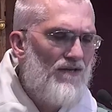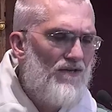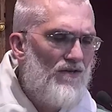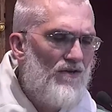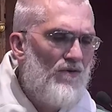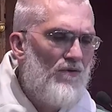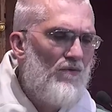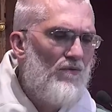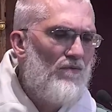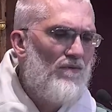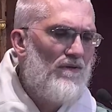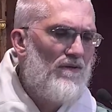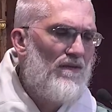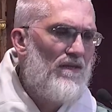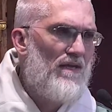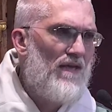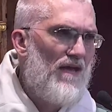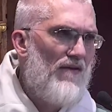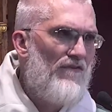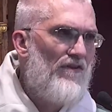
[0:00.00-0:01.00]
No,
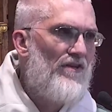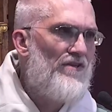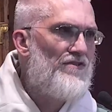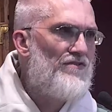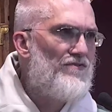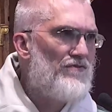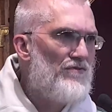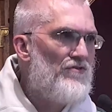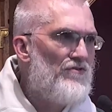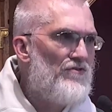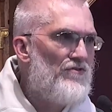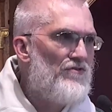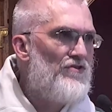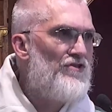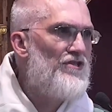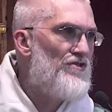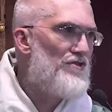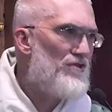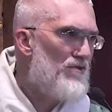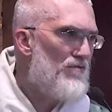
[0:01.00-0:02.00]
the evidence first, you
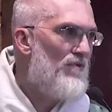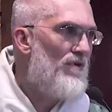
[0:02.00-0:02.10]
must do